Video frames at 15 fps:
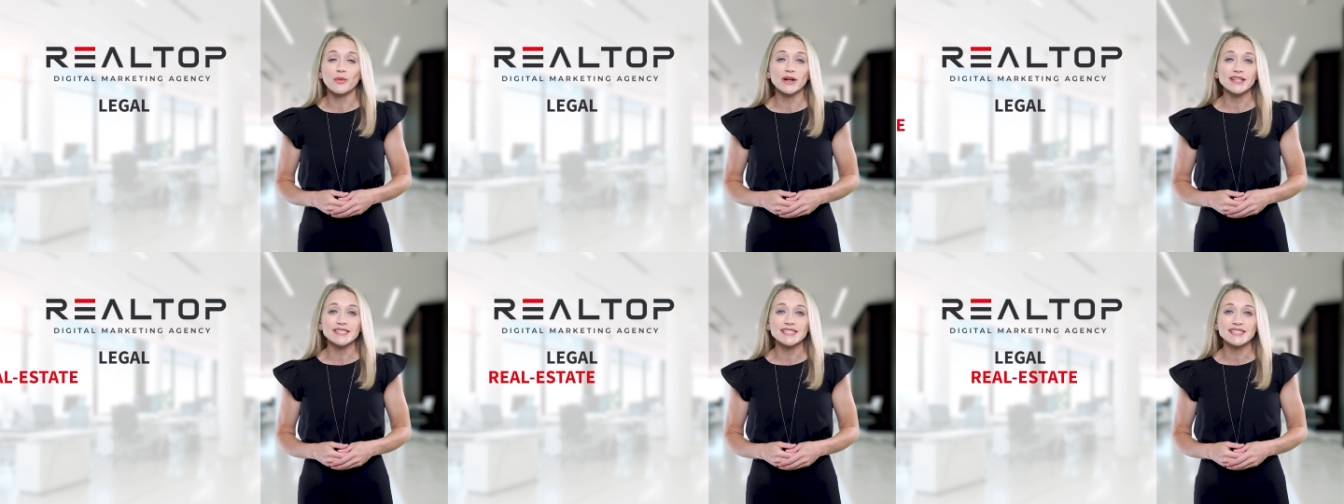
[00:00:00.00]

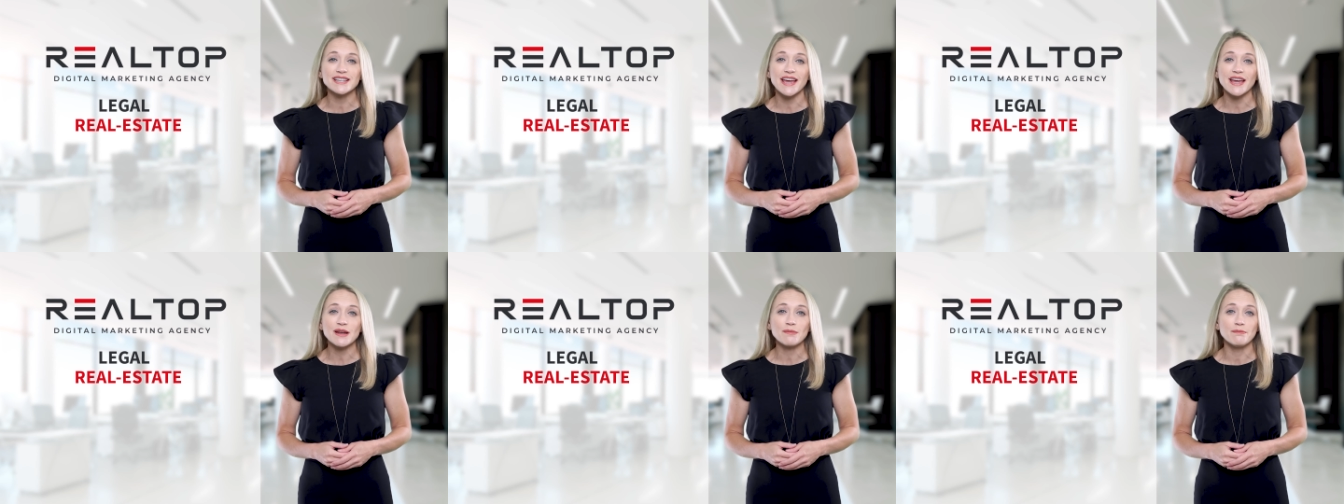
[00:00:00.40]
real
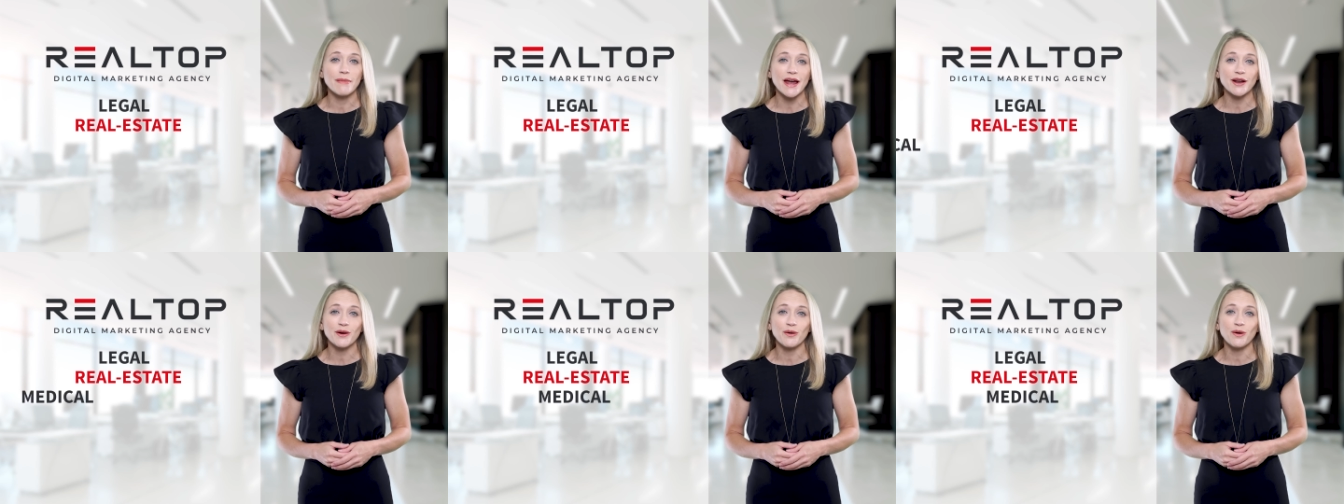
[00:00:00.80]
estate,
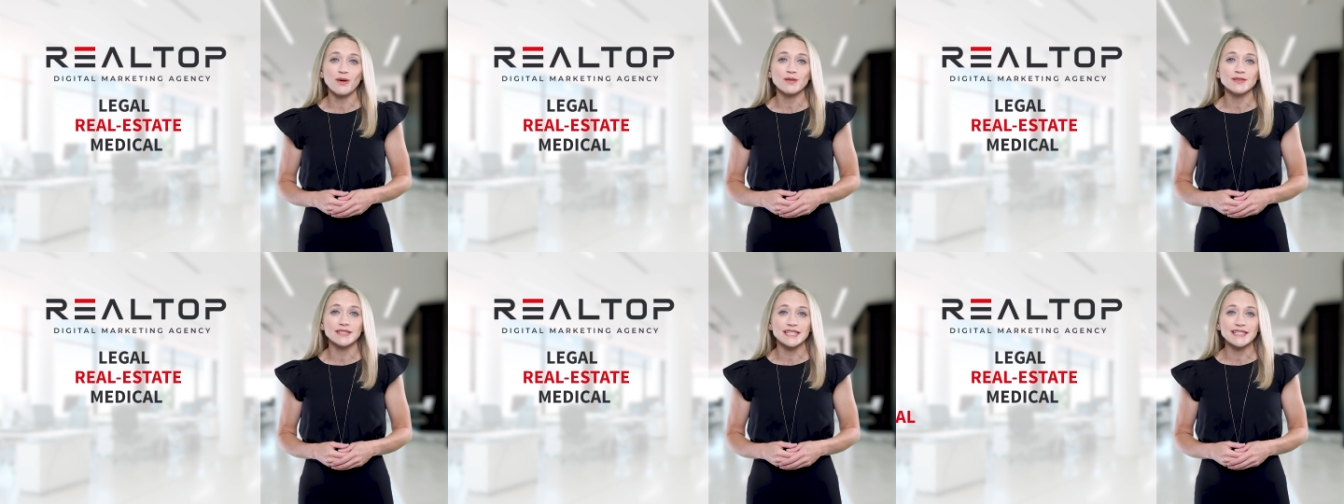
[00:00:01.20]

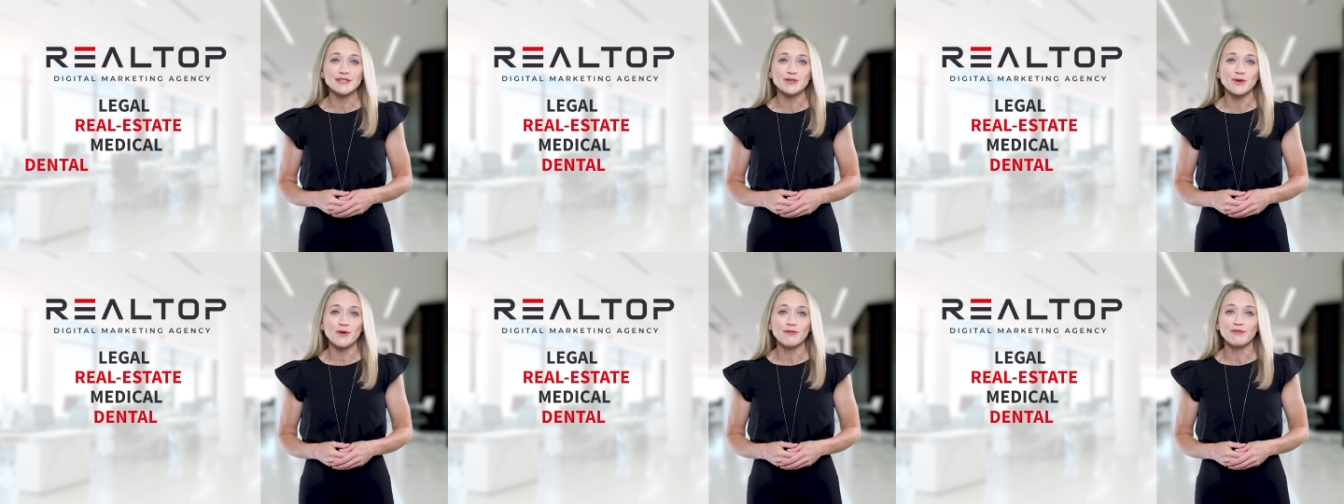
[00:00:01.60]
medical,
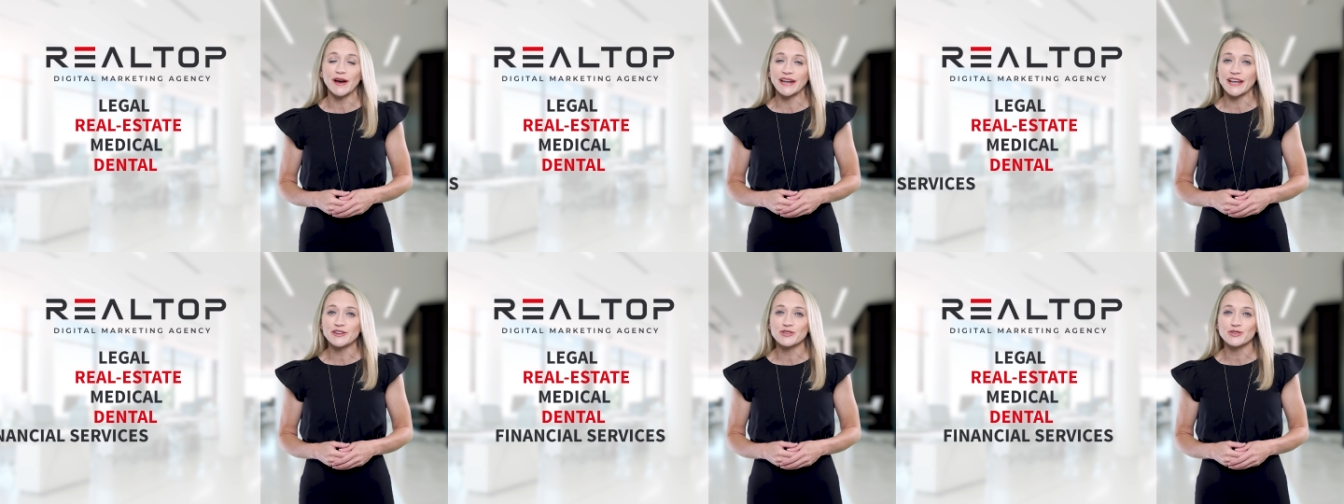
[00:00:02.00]
dental,
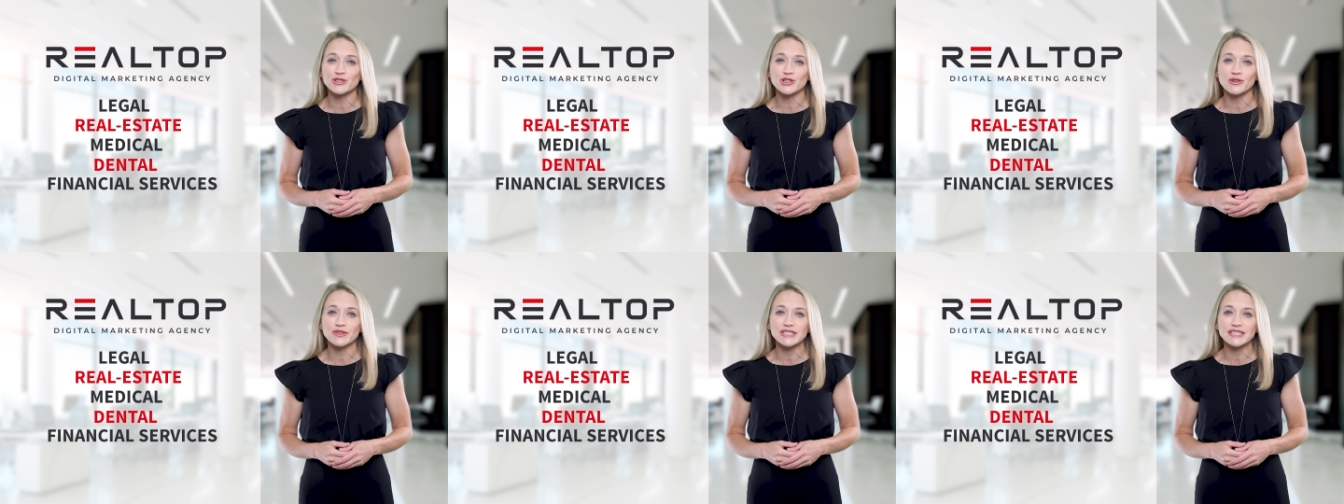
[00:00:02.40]
financial
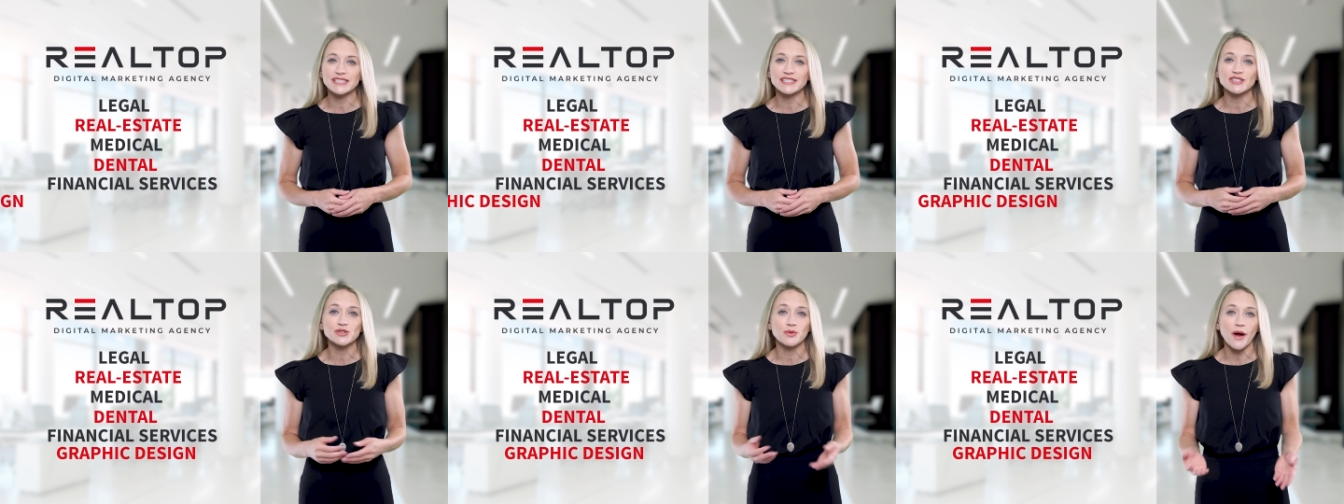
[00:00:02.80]

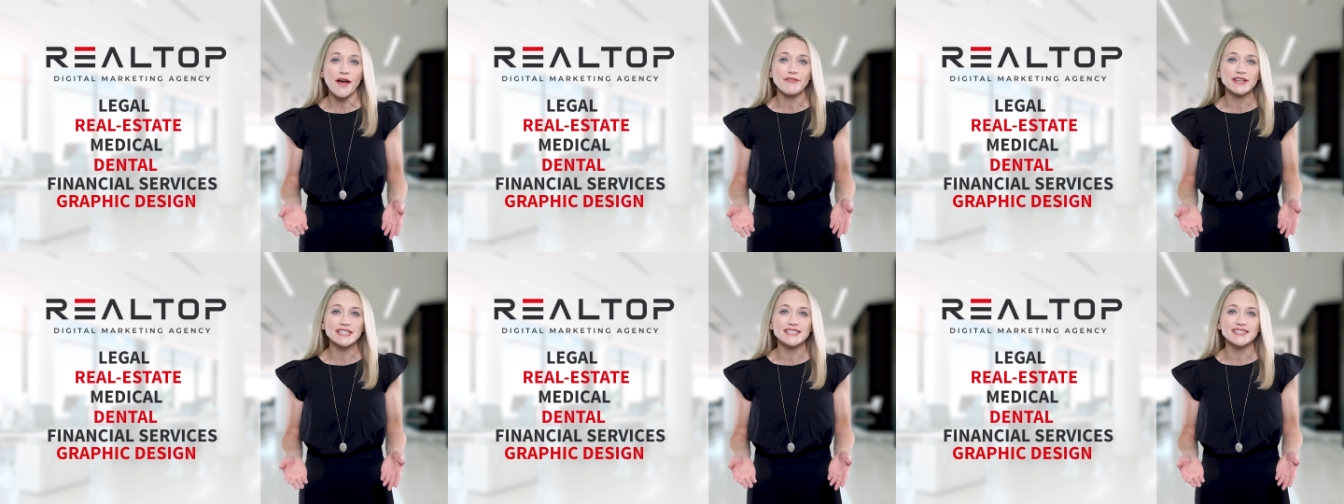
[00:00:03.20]
services,
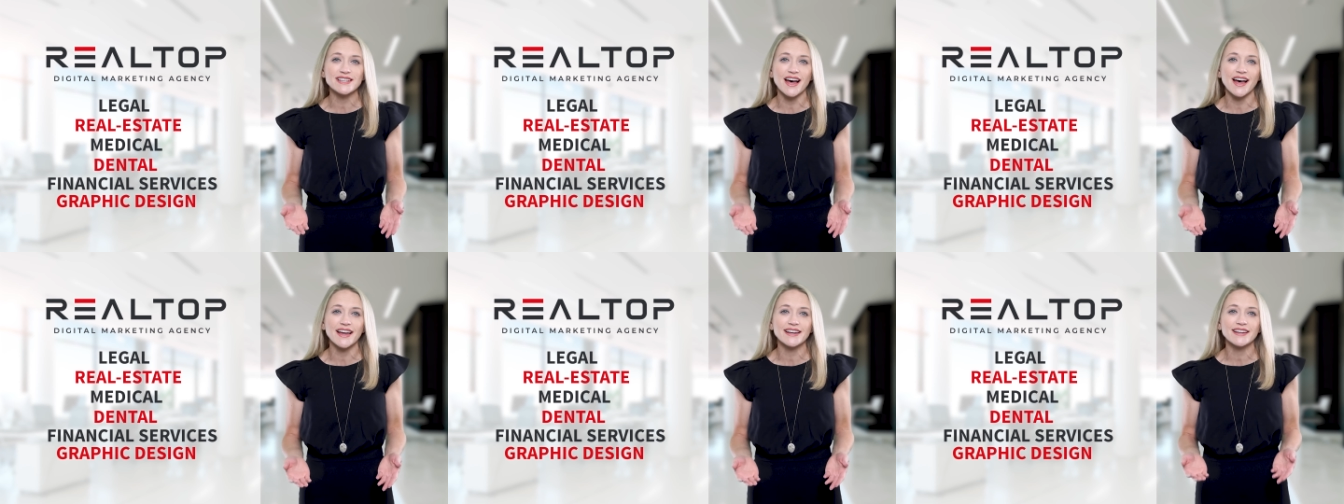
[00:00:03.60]
graphic
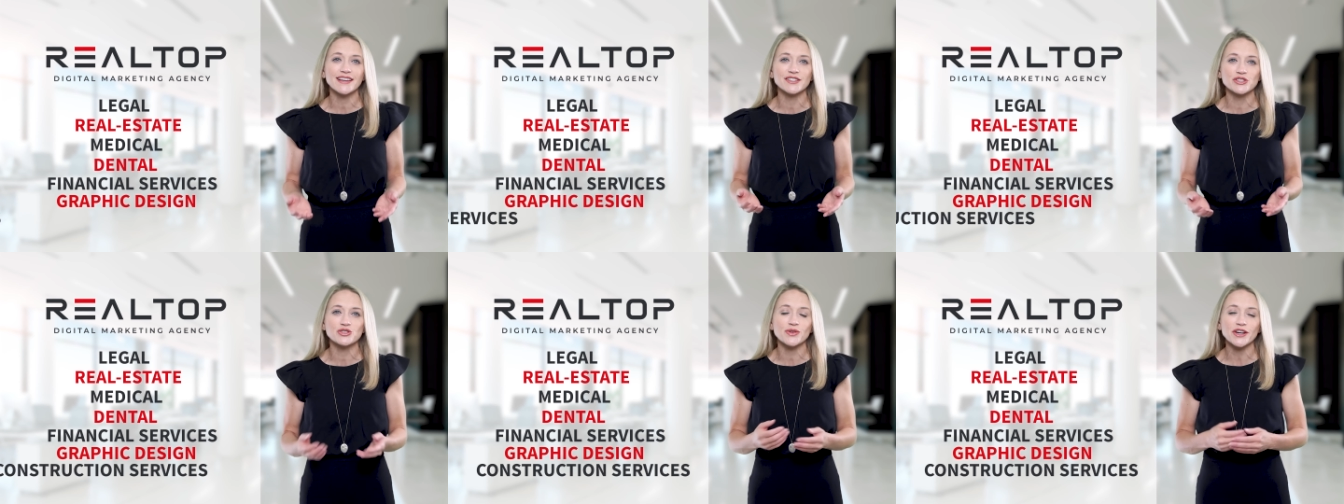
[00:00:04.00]
design,
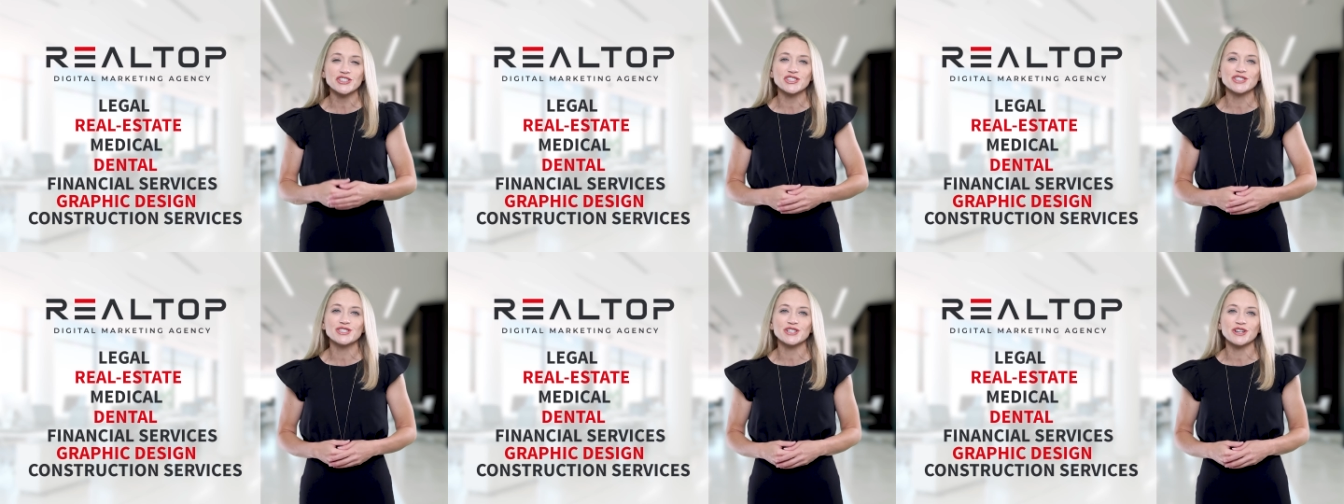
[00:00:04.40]

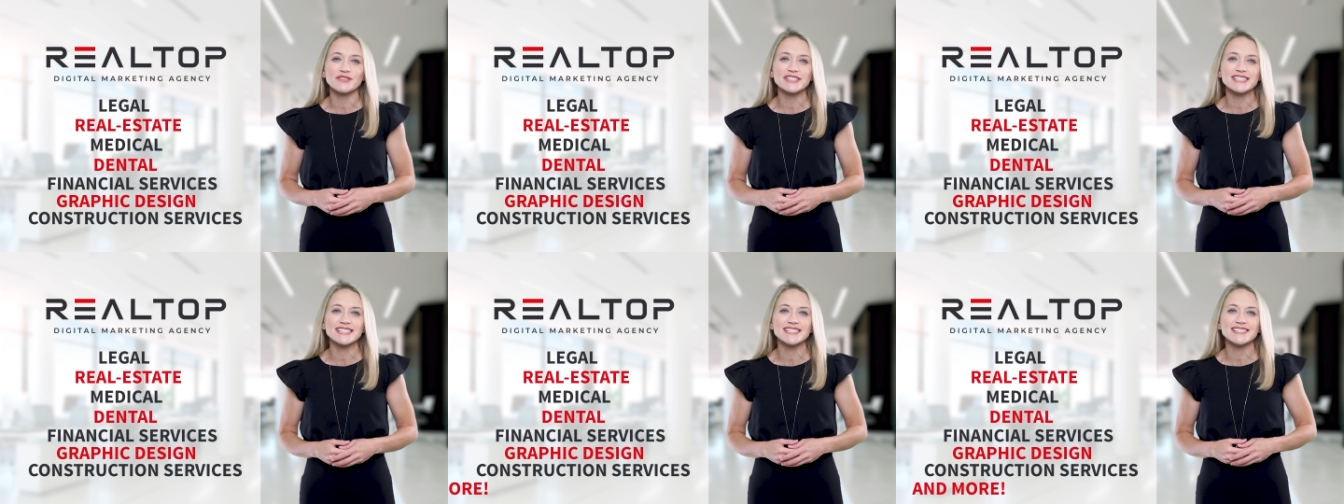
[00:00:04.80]
construction
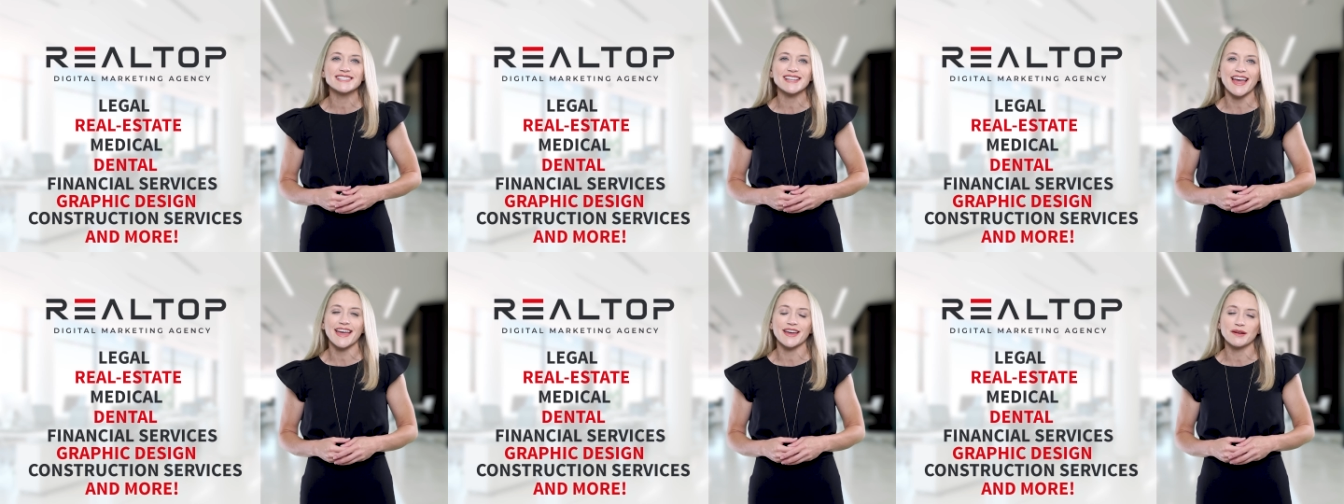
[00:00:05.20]

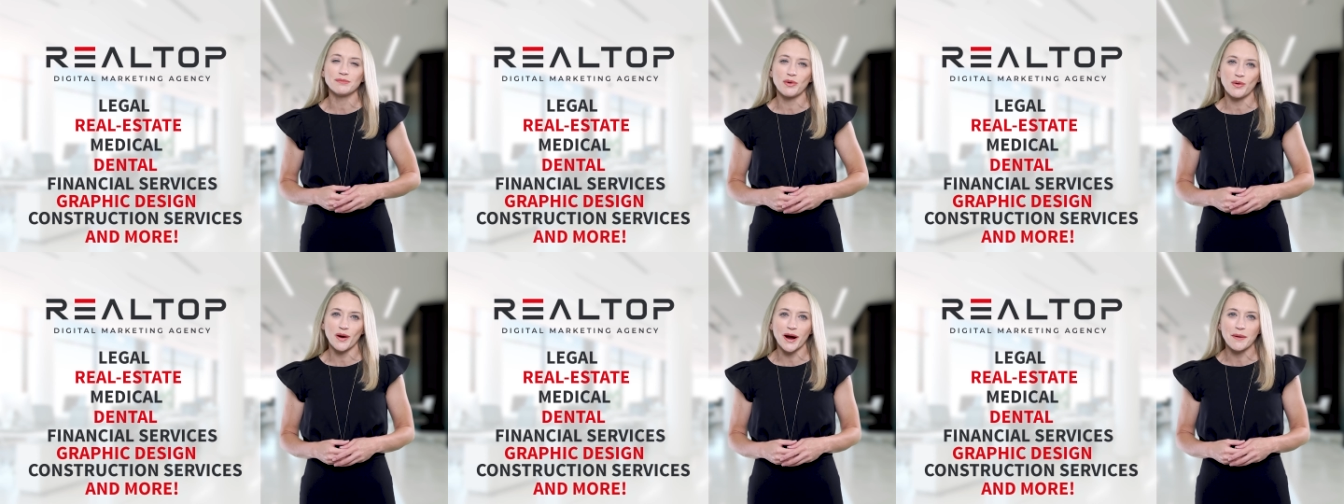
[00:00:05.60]
services, and
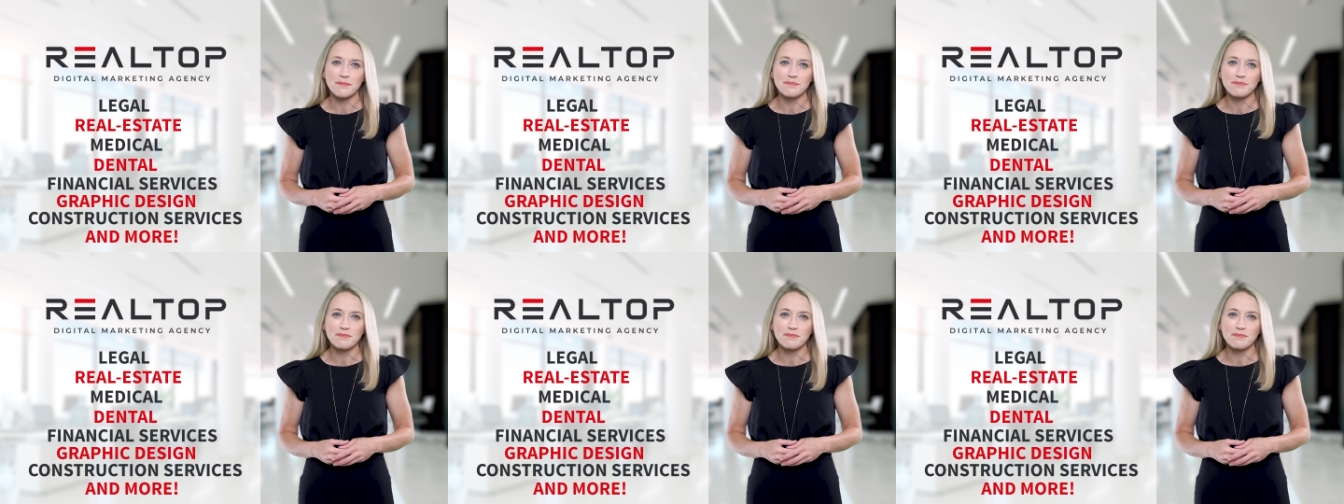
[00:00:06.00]
more.